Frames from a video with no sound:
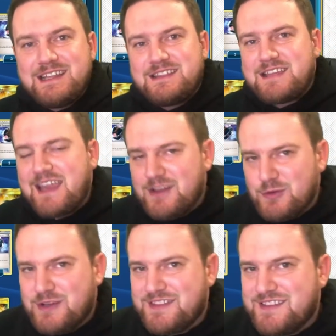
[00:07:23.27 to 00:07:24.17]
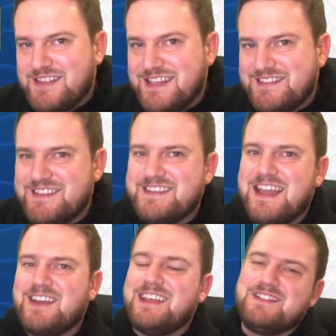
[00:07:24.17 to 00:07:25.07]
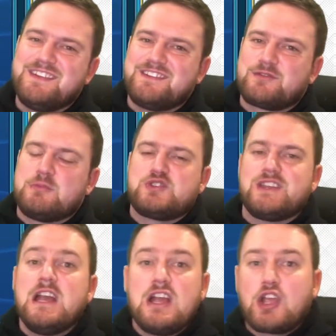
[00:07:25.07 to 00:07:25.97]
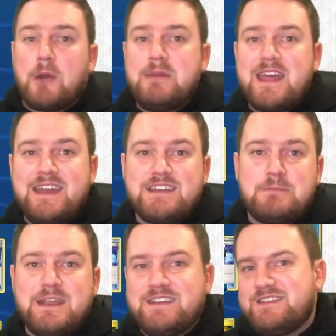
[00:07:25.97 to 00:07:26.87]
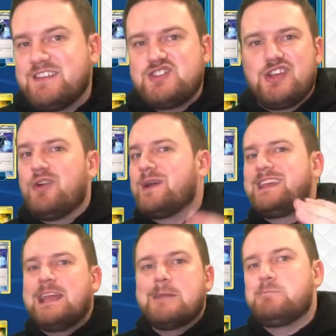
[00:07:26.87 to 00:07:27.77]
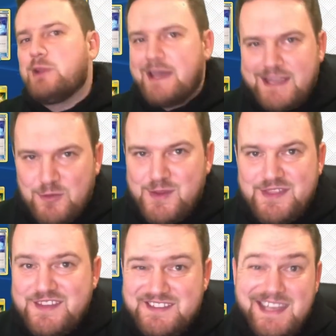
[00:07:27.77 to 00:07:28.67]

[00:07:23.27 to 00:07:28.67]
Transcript: take a look at the list down in the description, copy that into PTCGO and get playing with this.